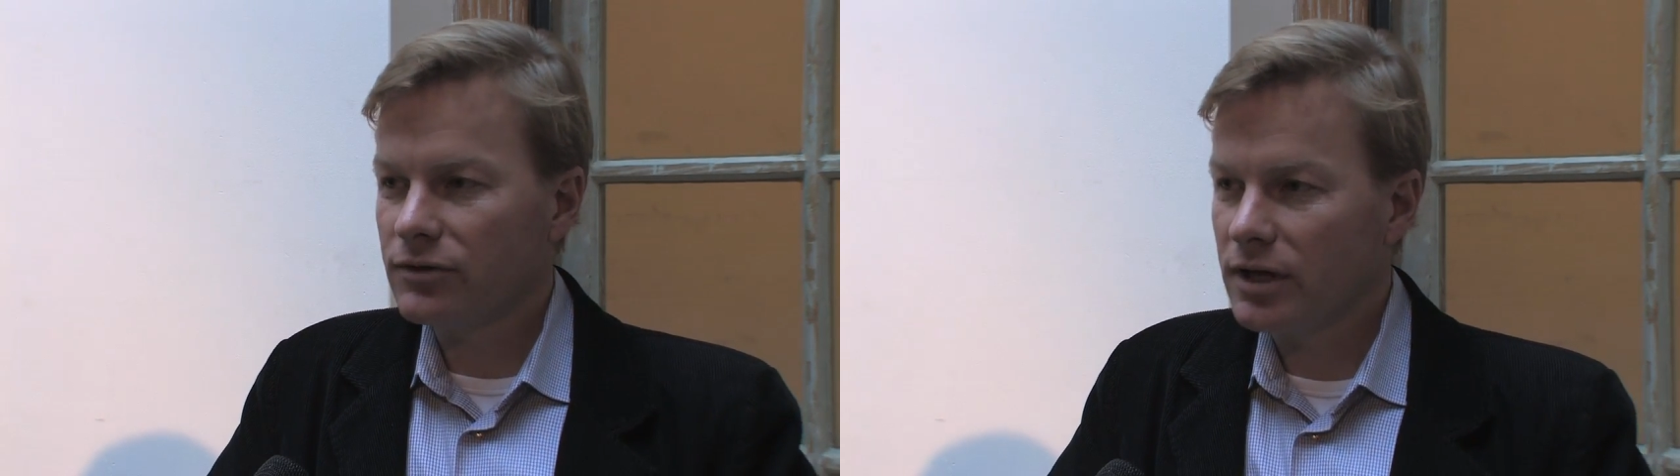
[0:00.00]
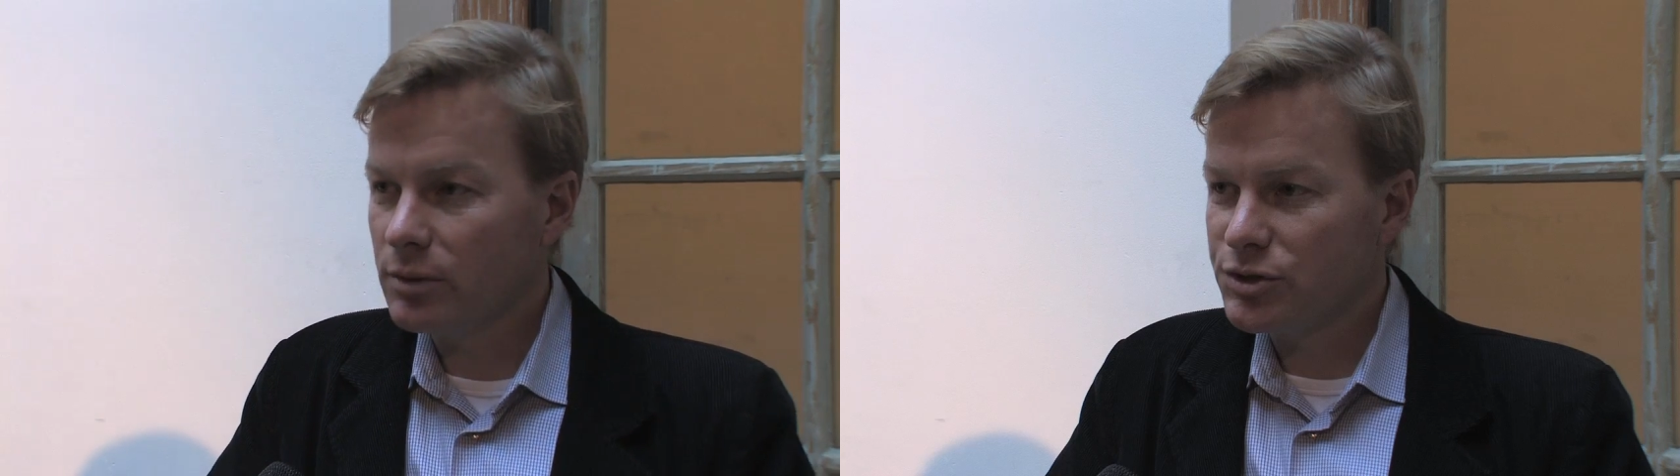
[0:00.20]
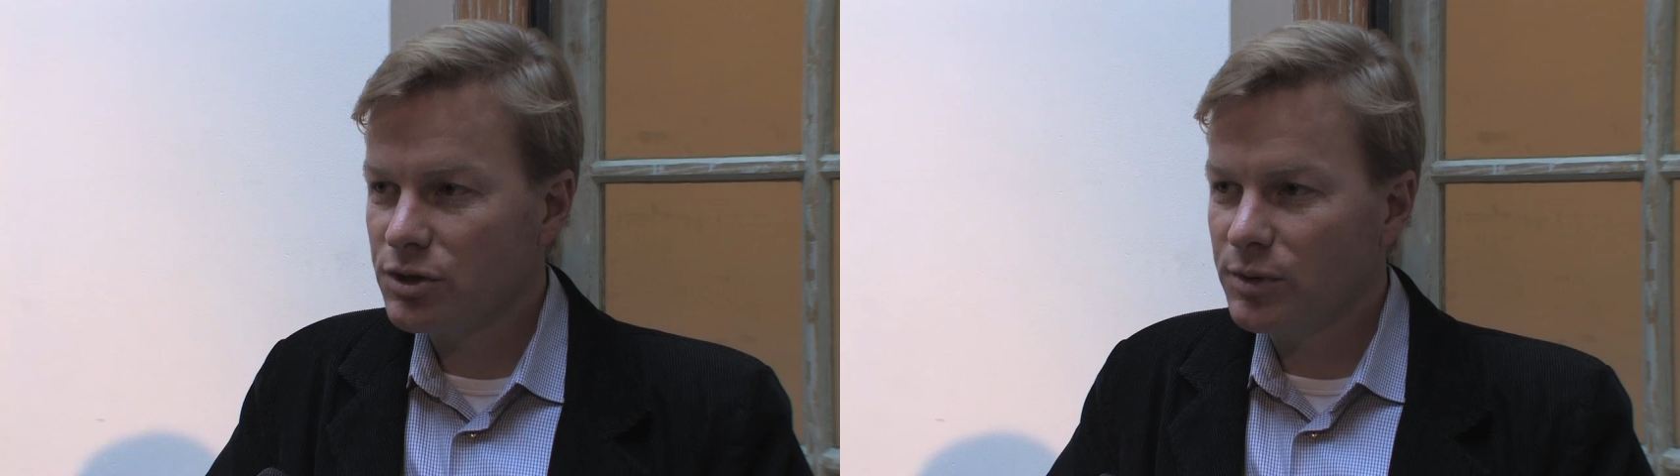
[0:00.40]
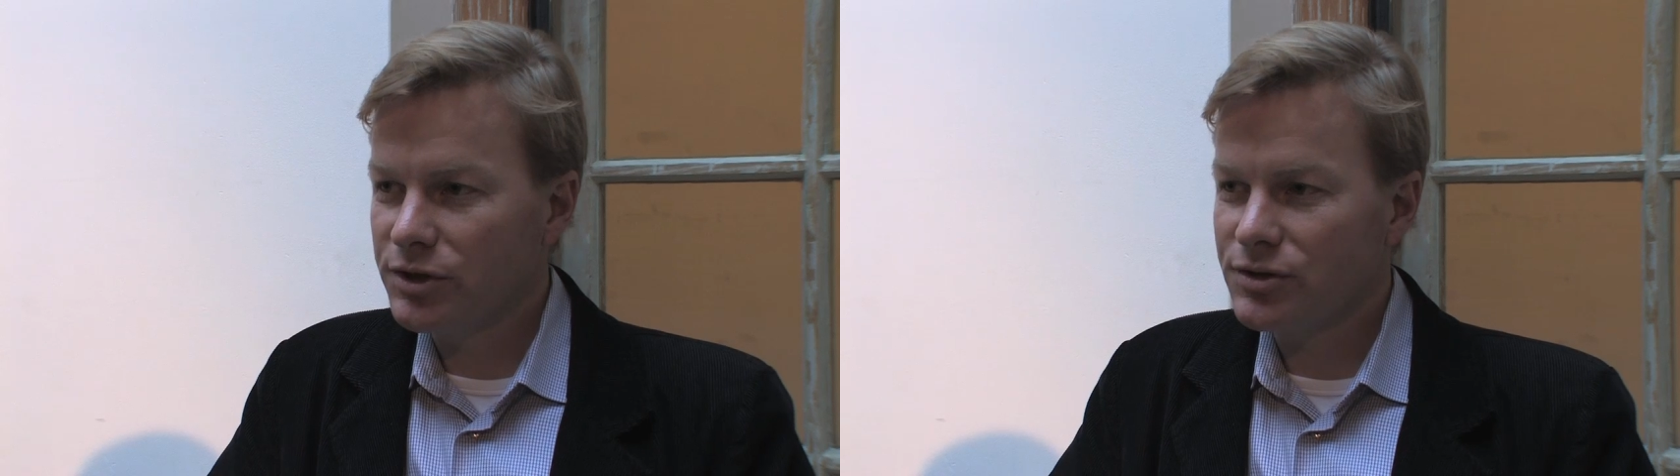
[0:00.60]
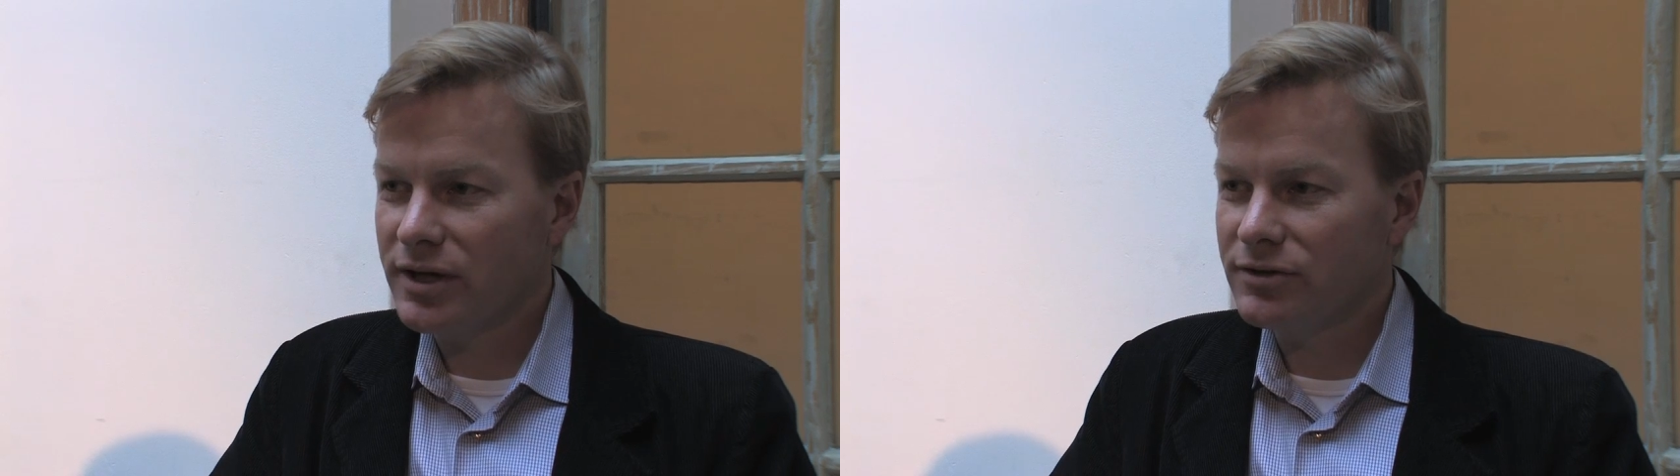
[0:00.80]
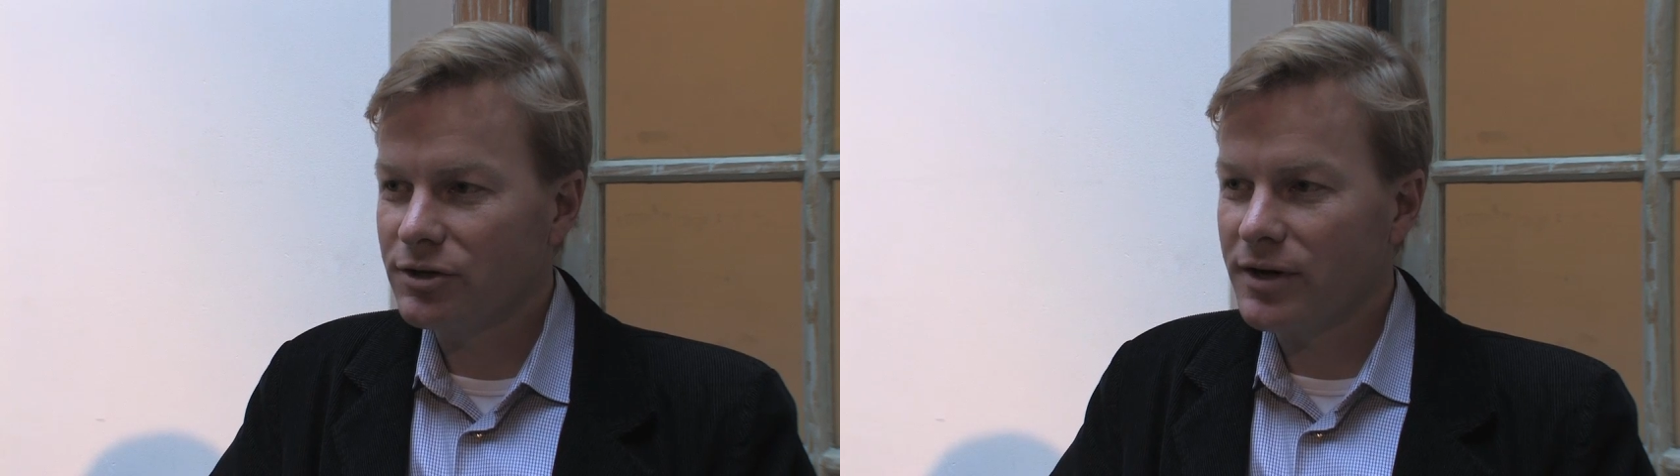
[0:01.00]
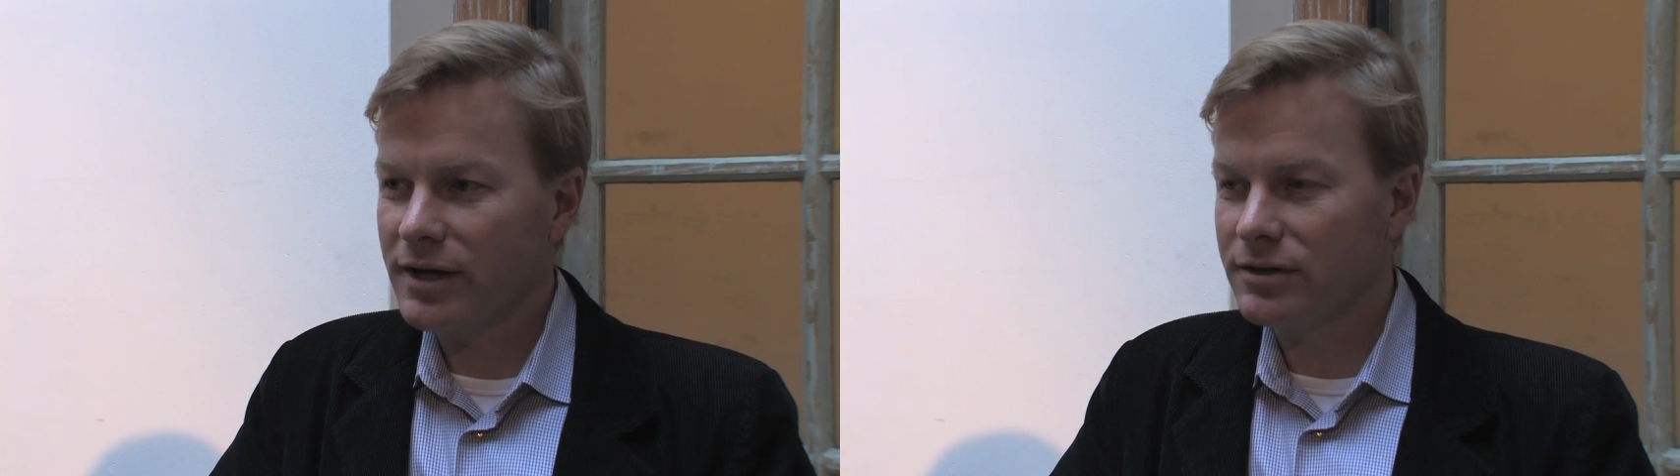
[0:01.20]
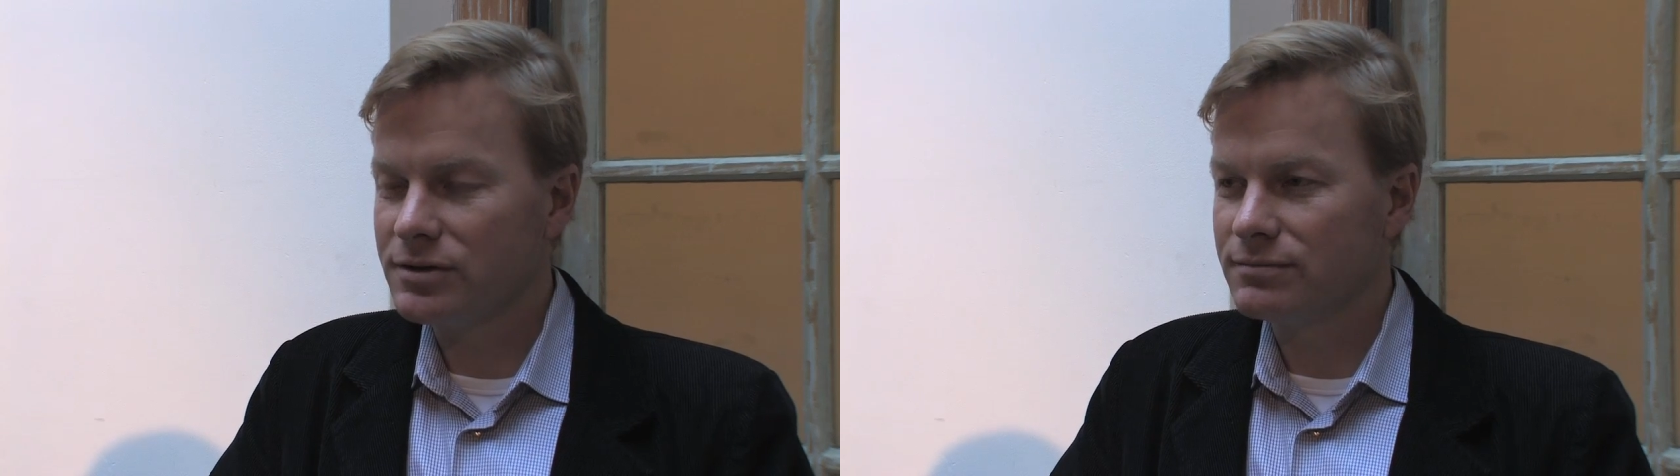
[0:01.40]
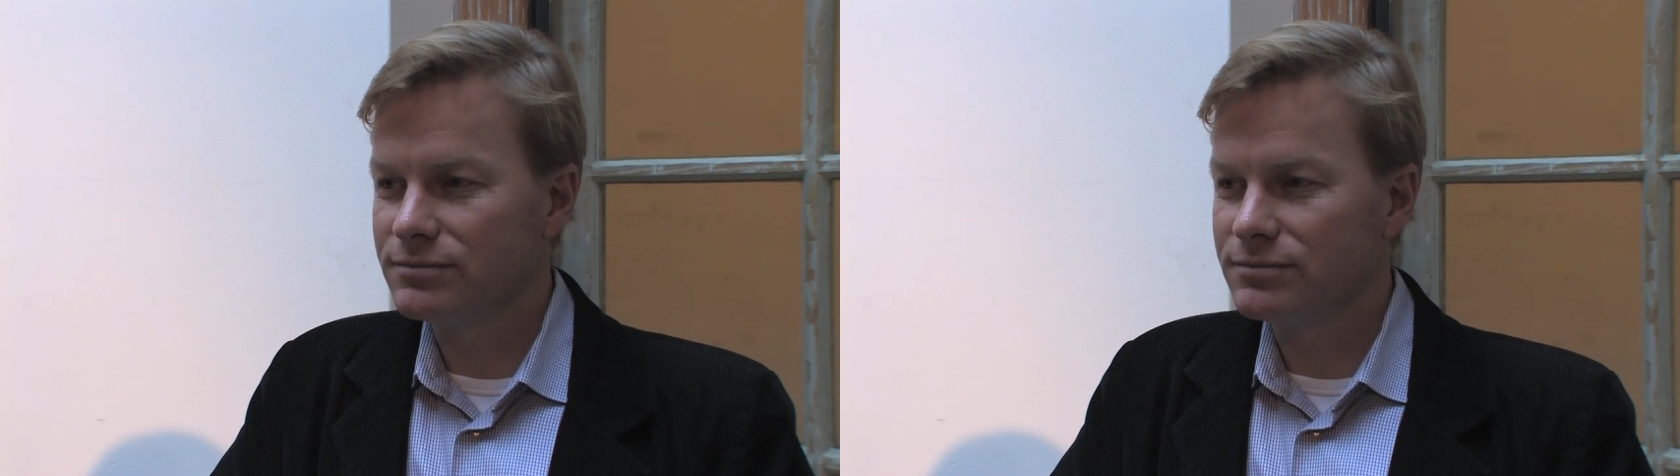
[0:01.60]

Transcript: Club in Germany trying to crack the